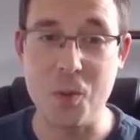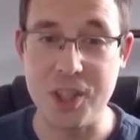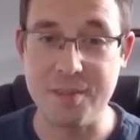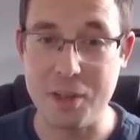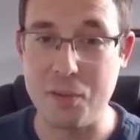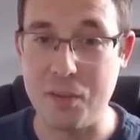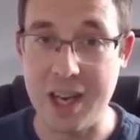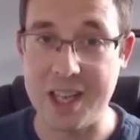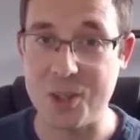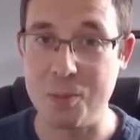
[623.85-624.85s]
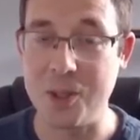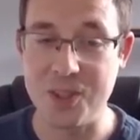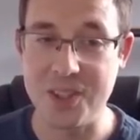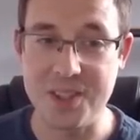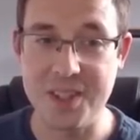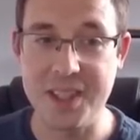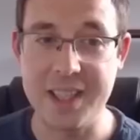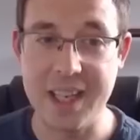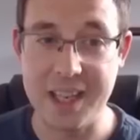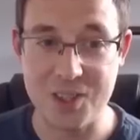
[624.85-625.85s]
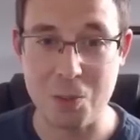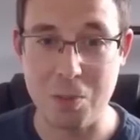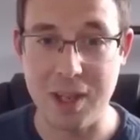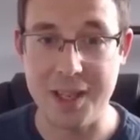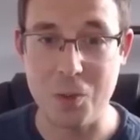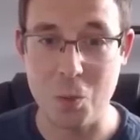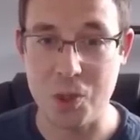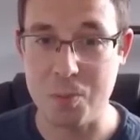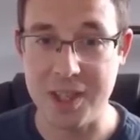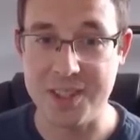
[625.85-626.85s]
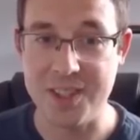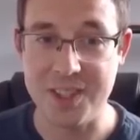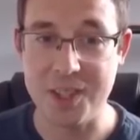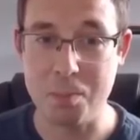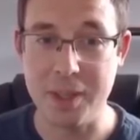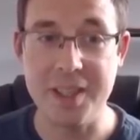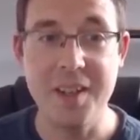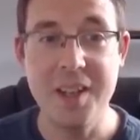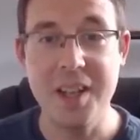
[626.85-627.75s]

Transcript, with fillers: which I've left for last because it's the exoplanet WASP-96b.